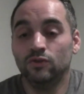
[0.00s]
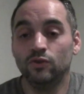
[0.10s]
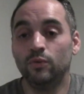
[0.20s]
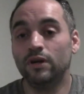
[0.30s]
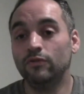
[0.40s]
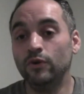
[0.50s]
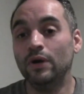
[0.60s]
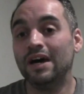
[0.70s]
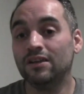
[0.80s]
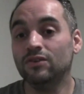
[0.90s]
Do whatever you
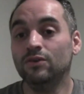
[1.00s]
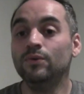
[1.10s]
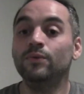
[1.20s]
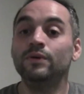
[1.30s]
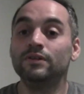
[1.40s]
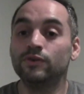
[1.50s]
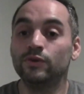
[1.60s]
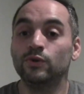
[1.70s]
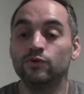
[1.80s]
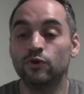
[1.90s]
got to do
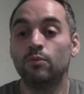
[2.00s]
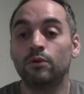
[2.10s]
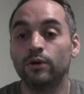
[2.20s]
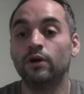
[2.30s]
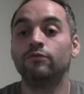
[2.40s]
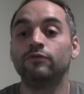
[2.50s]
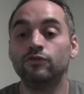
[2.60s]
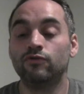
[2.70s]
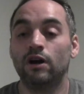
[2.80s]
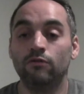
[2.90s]
until you're sober enough to
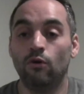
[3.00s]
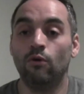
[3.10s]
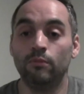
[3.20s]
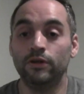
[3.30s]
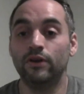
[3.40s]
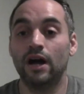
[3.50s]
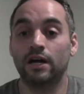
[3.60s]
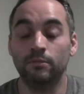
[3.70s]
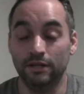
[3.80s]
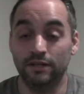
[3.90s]
drive home and you're not
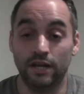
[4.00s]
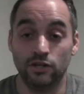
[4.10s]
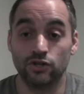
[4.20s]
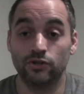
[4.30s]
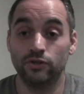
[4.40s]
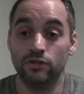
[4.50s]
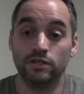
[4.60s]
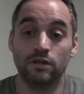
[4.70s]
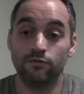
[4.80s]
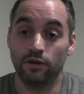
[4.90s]
going to be a danger to
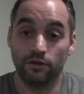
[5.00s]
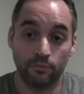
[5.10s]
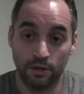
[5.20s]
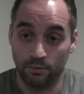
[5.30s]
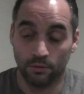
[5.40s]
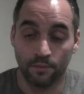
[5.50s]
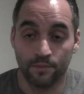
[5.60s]
yourself and other people.